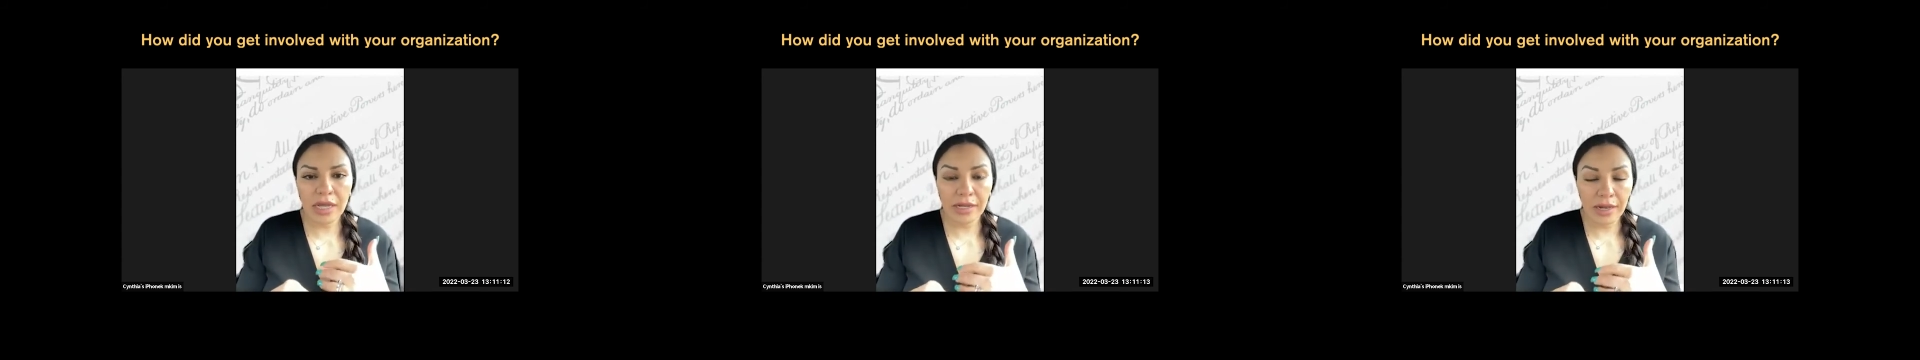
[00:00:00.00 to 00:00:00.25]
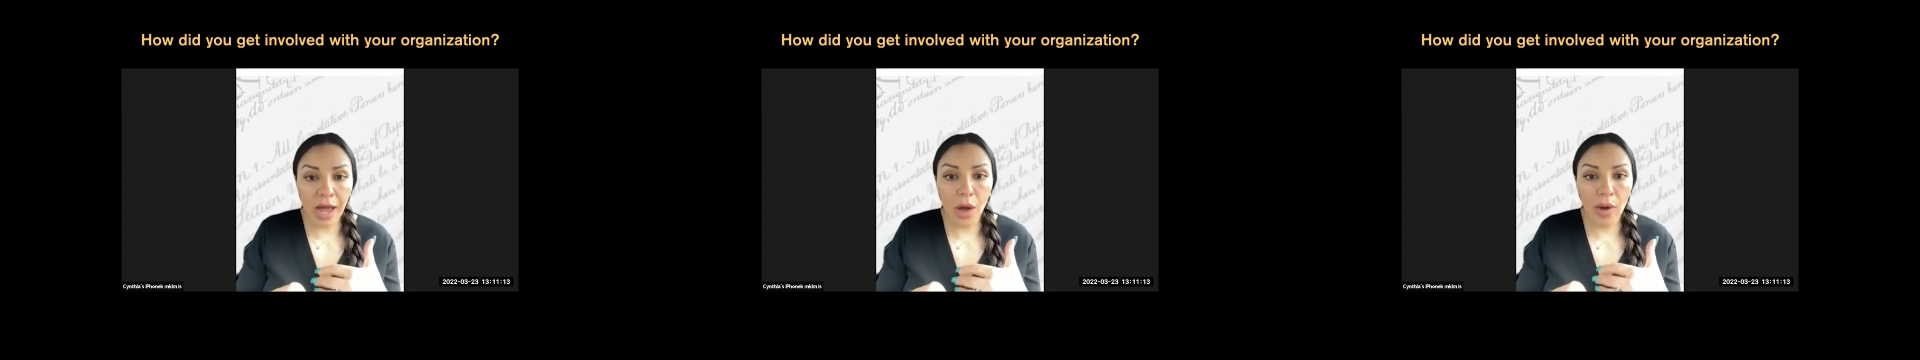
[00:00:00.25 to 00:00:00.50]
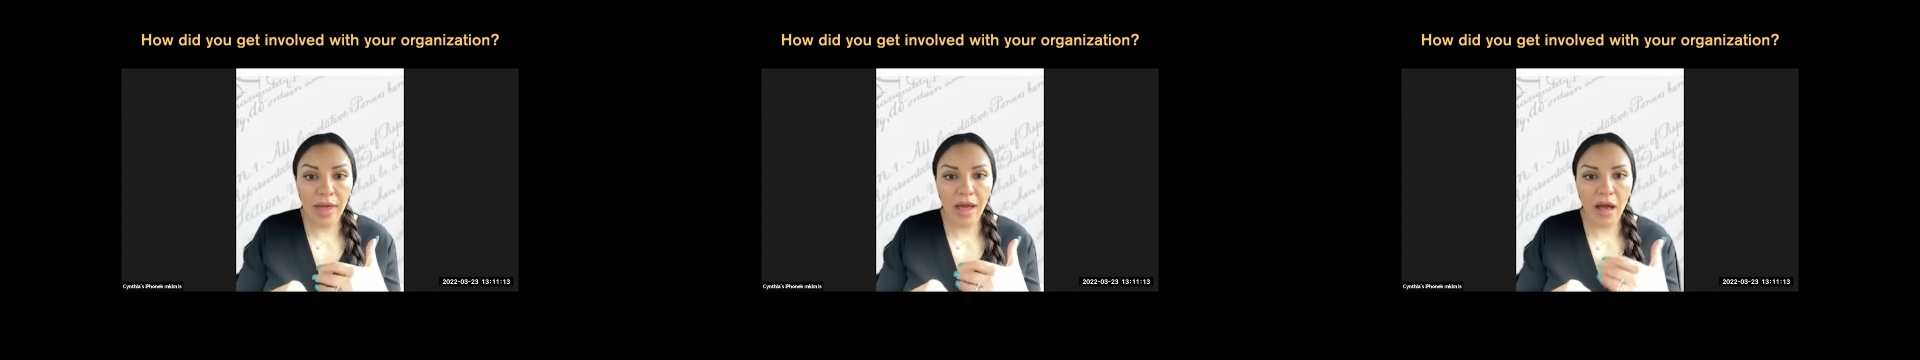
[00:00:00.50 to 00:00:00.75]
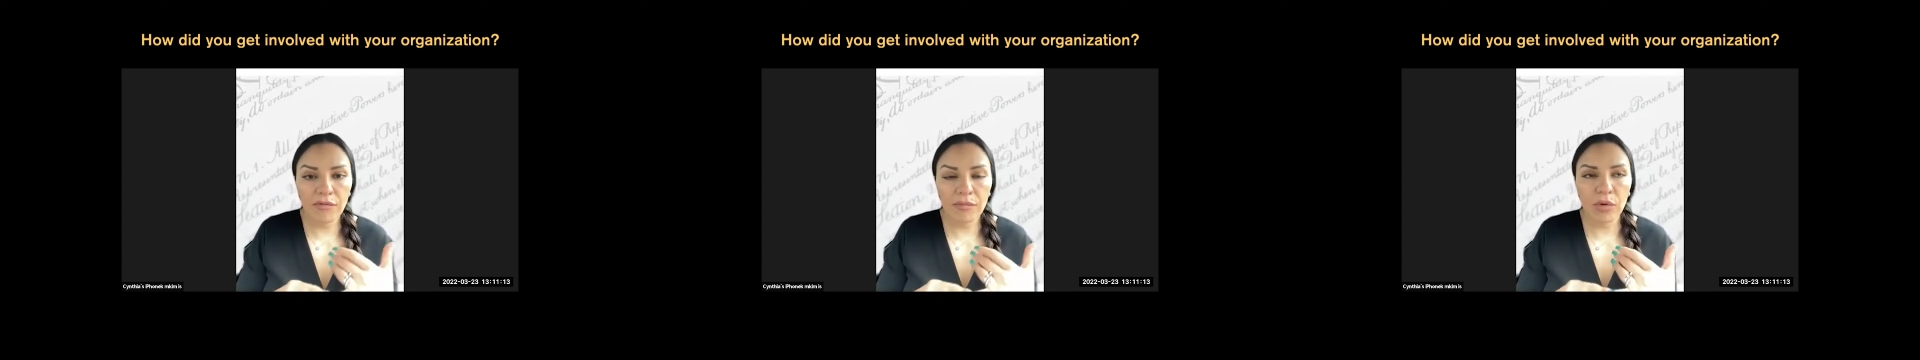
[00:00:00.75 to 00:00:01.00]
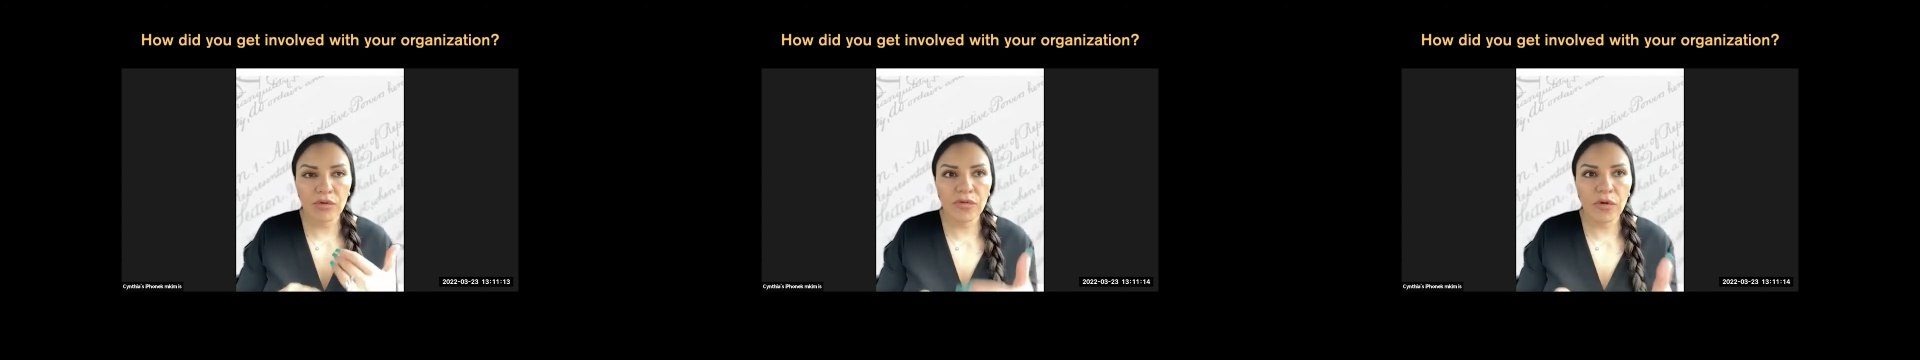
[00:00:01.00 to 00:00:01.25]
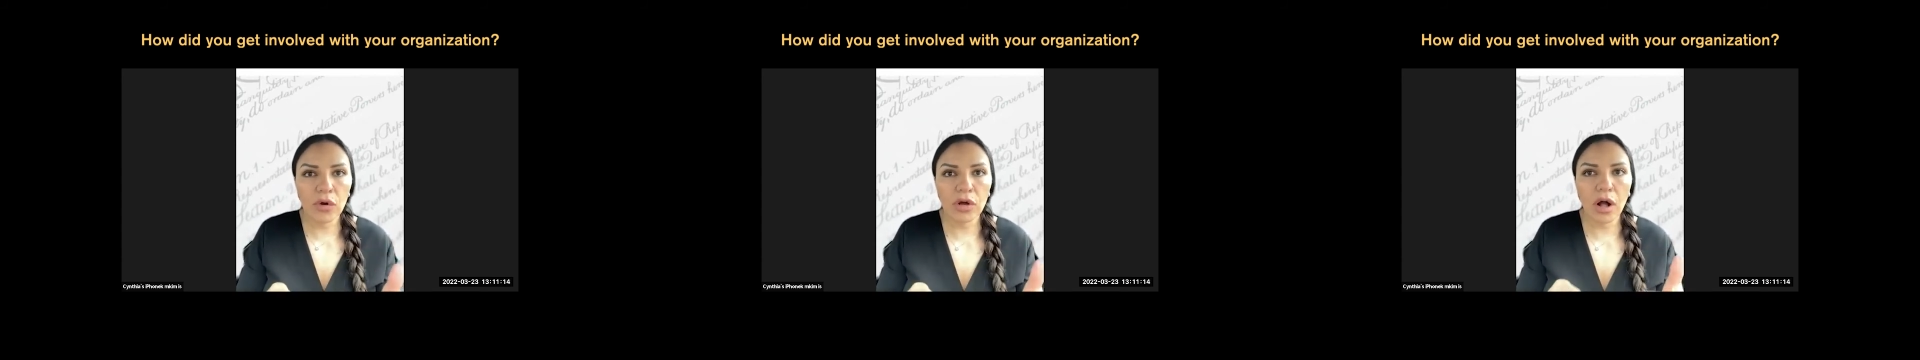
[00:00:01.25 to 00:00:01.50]
Like now I have more
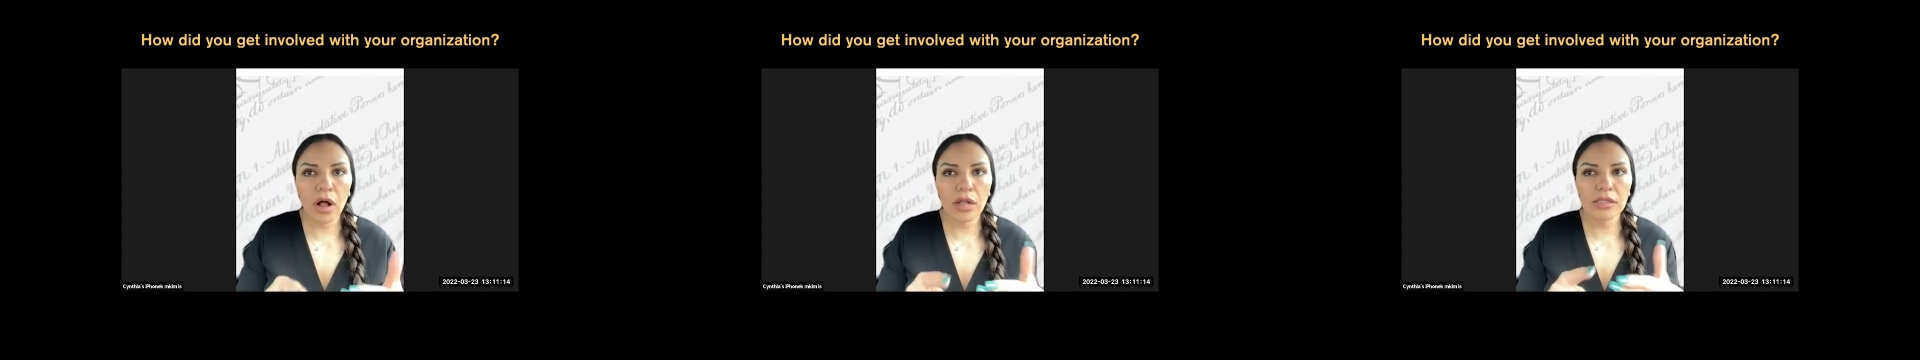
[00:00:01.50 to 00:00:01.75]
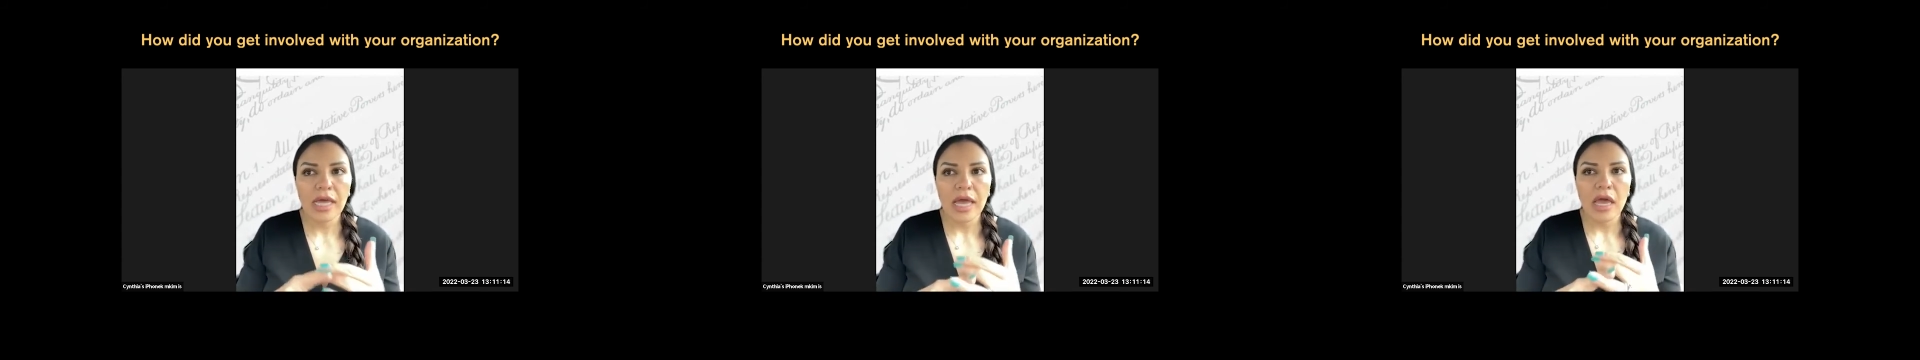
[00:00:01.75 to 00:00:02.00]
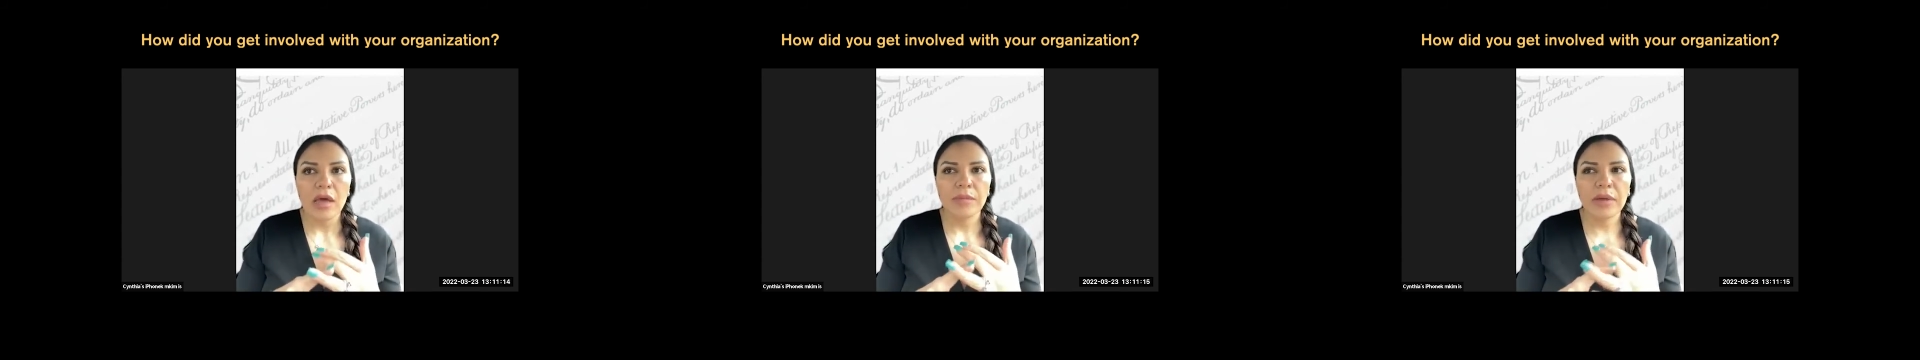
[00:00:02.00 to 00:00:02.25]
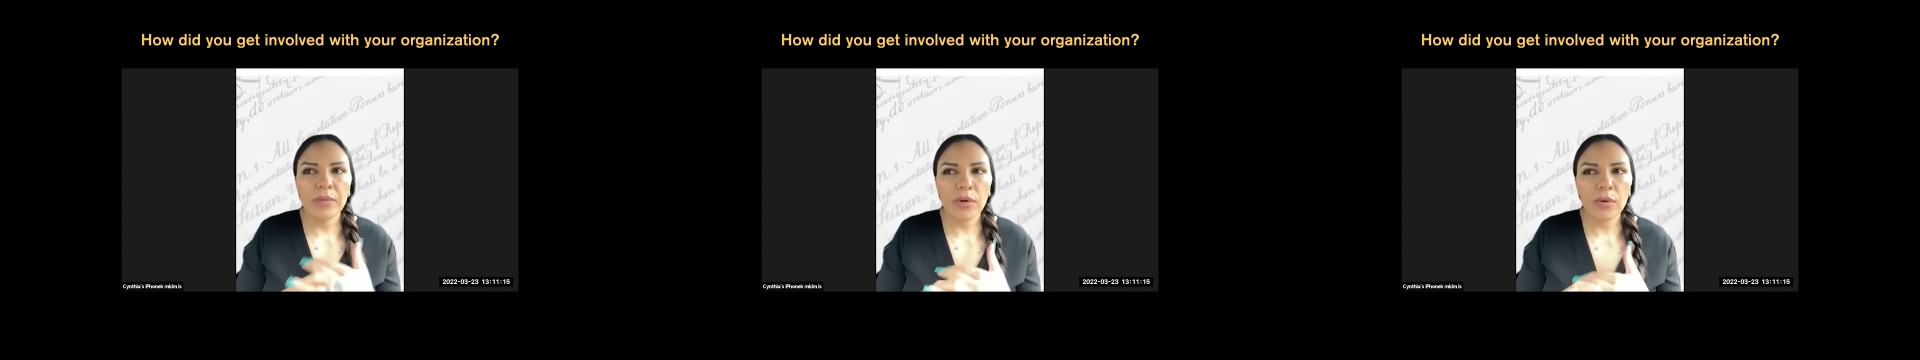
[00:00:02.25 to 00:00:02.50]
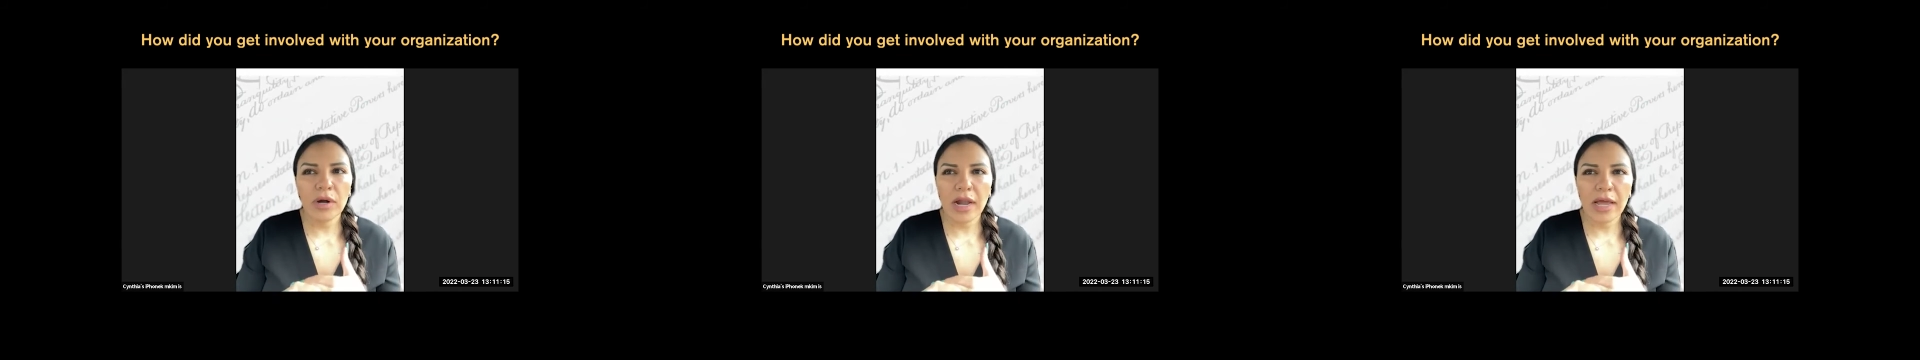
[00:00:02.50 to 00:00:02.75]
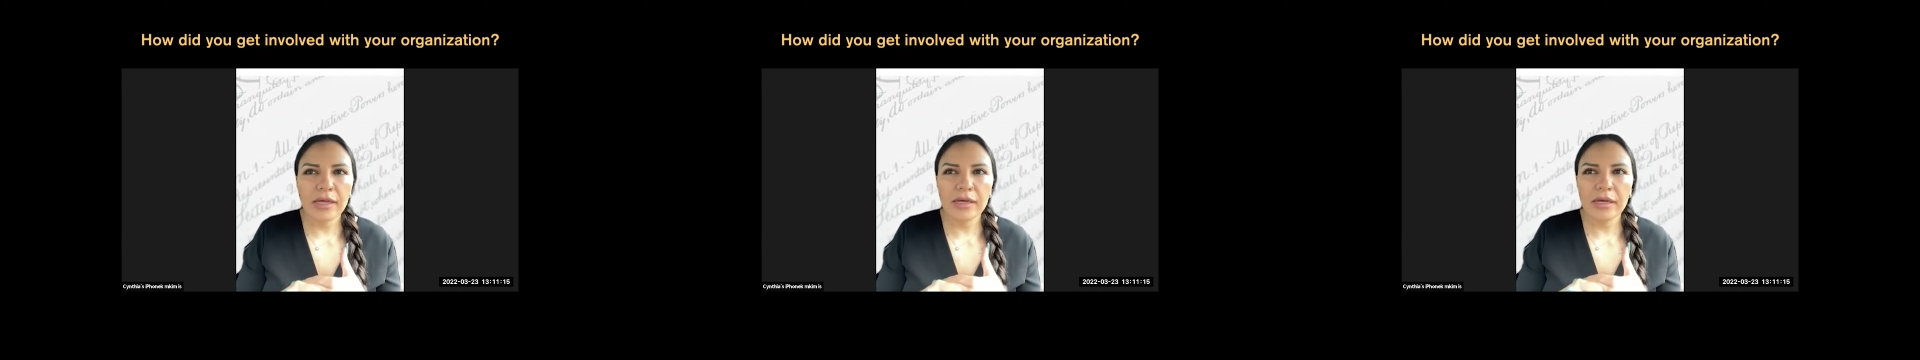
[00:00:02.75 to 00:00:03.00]
phone calls. People were like,